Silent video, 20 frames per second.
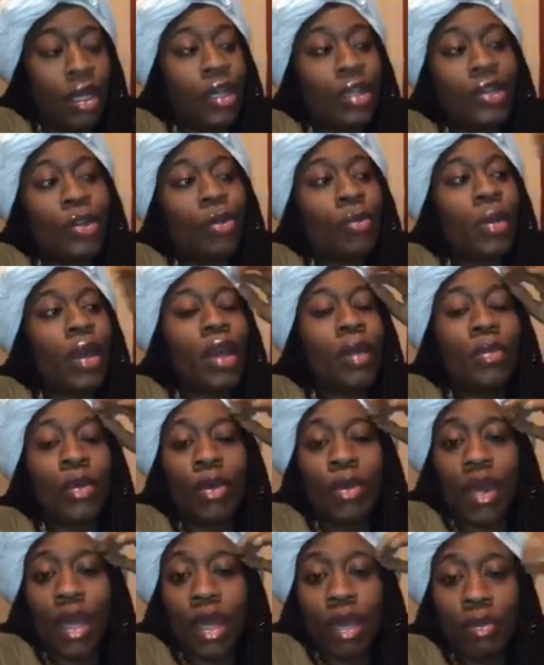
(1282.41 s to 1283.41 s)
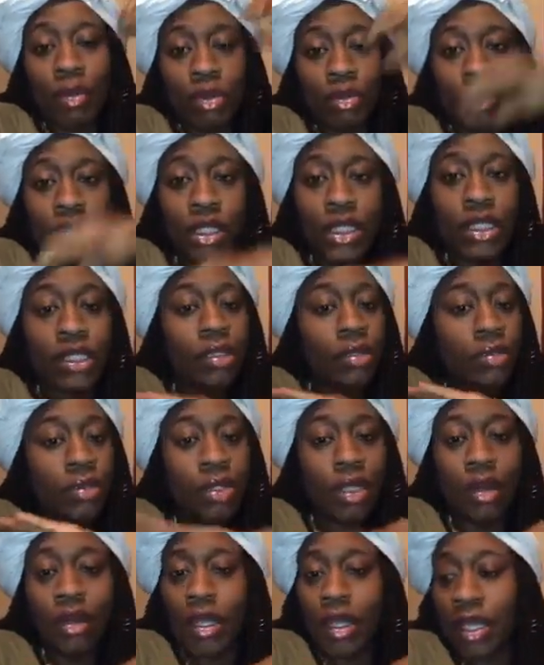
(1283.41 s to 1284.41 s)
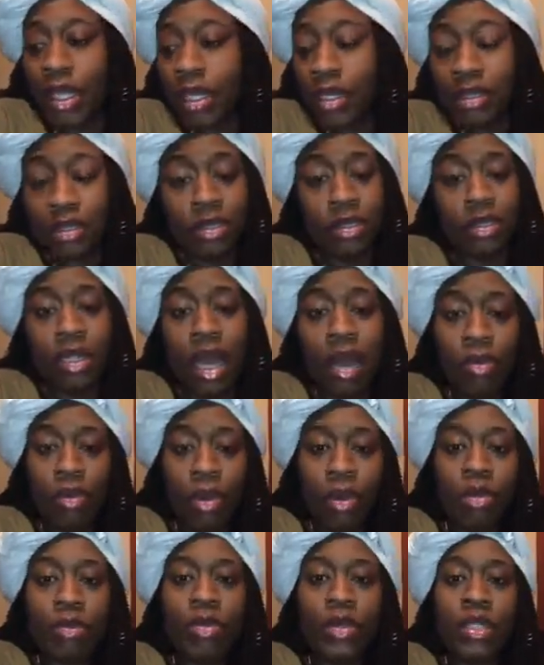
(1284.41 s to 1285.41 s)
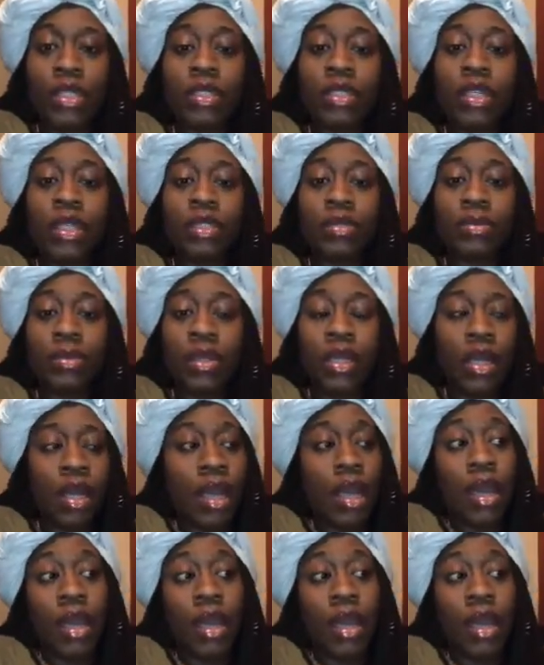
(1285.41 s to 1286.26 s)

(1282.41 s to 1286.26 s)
No ma'am, no ham, no cheese, no turkey. That does not work because guess what?